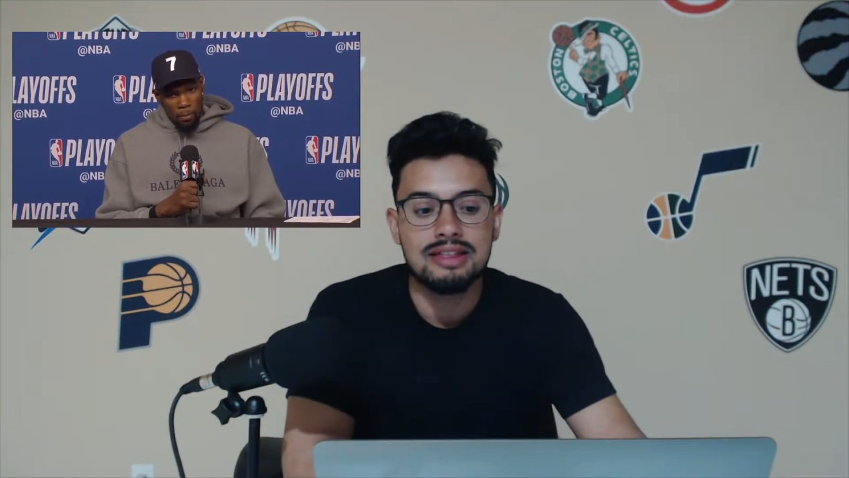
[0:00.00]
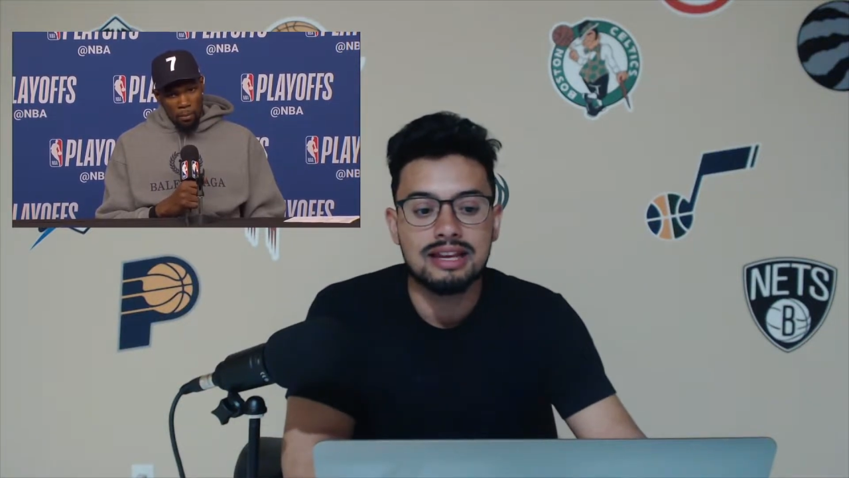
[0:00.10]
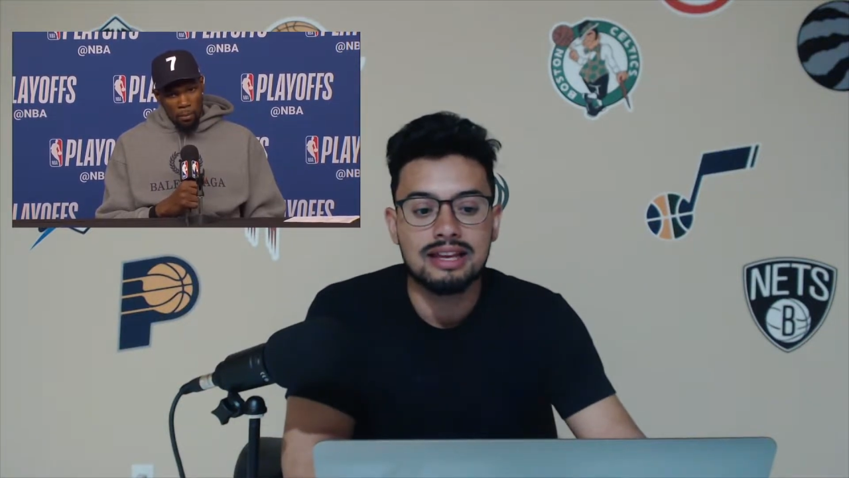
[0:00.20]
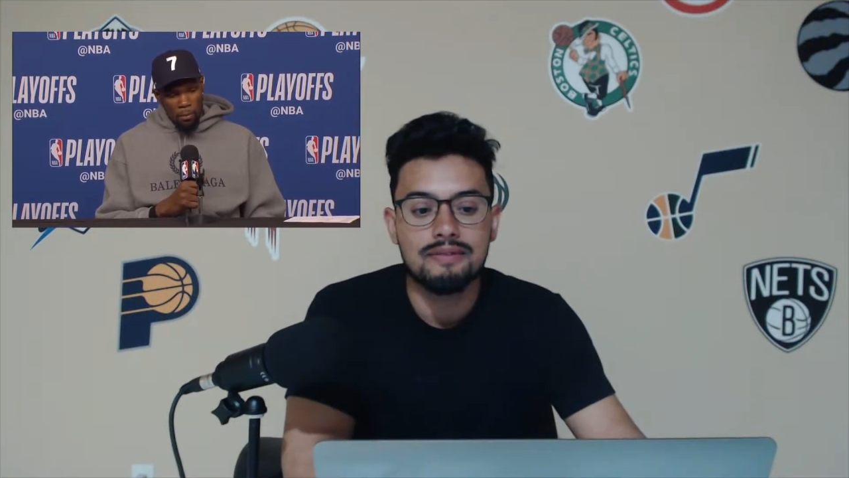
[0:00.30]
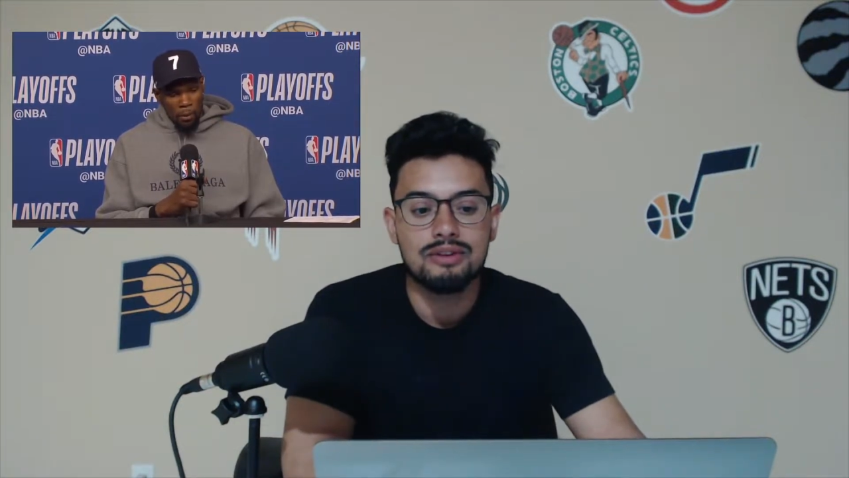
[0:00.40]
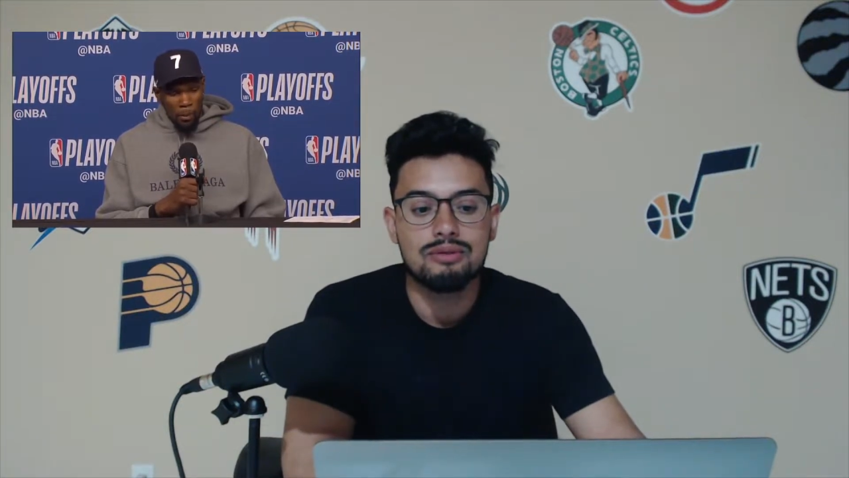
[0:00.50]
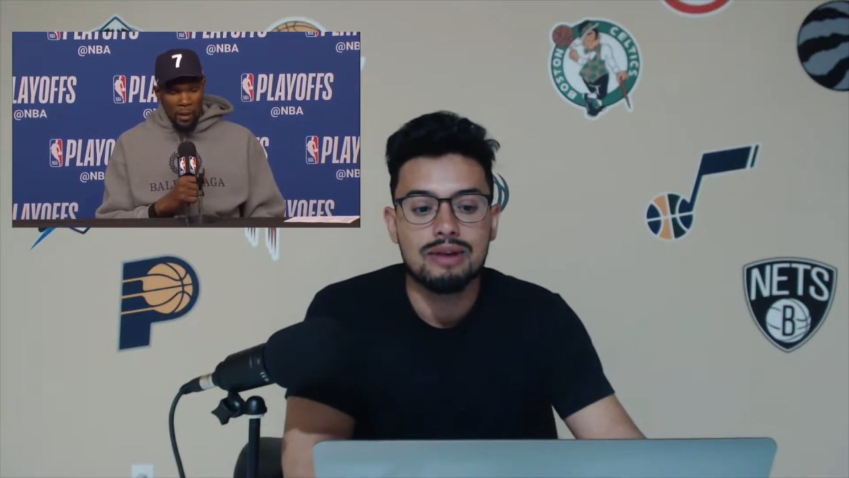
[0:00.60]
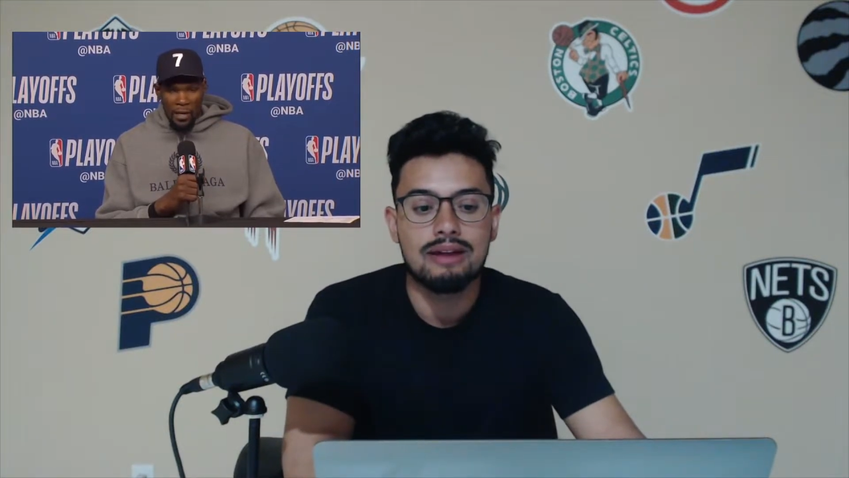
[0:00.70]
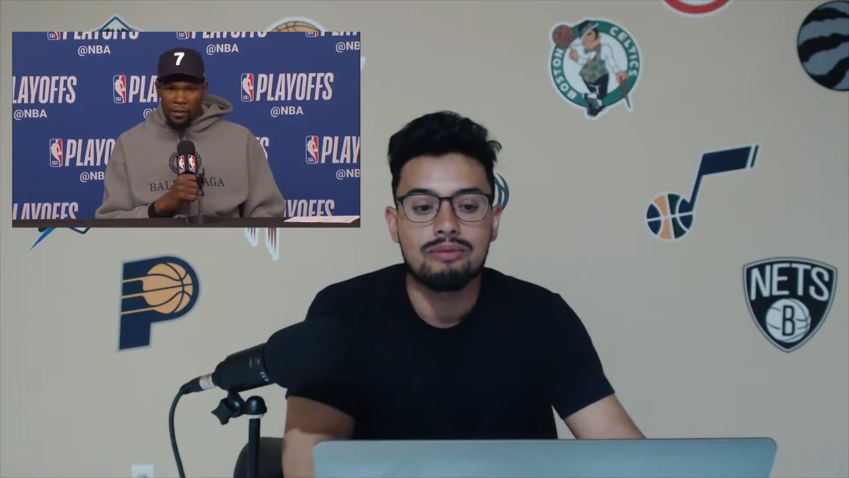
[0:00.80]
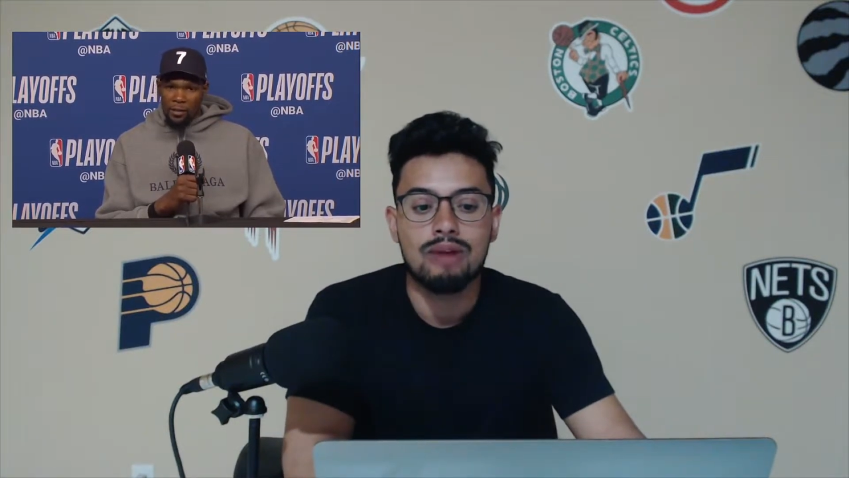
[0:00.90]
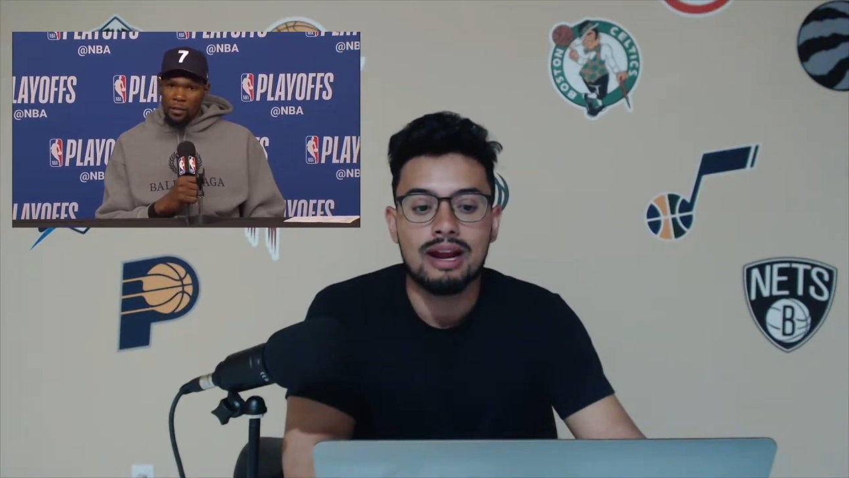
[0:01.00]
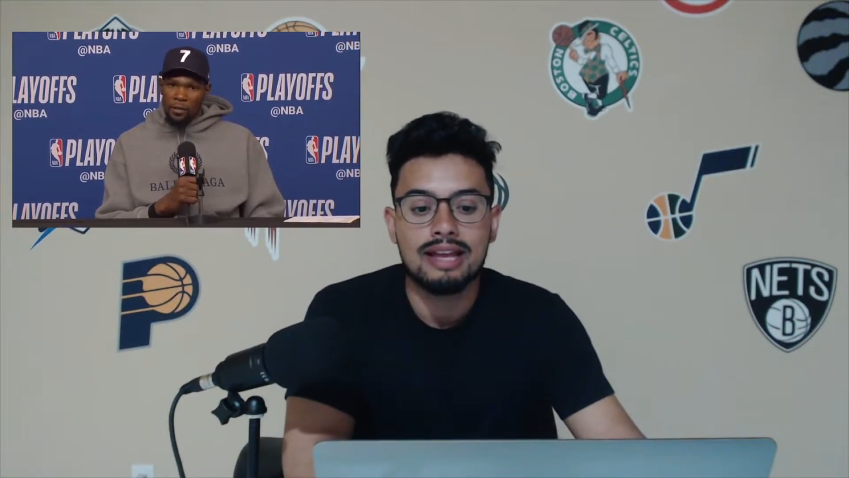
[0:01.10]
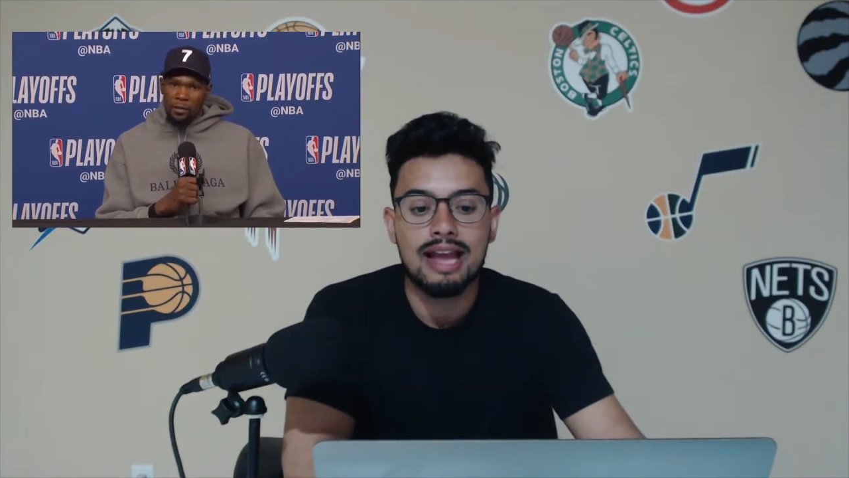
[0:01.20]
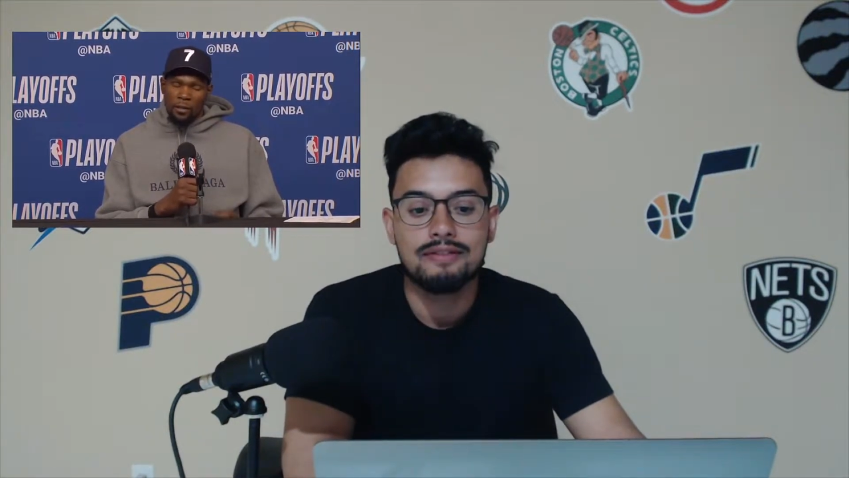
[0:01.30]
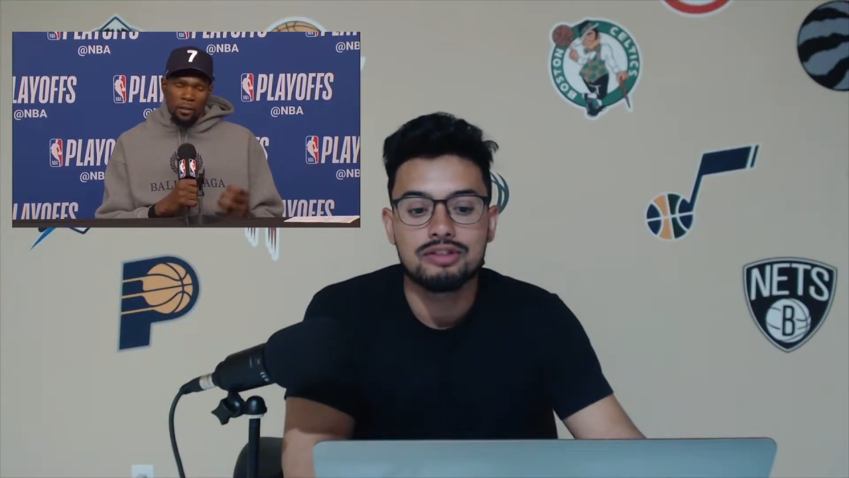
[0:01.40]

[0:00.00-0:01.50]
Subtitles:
that Kevin Durant right calf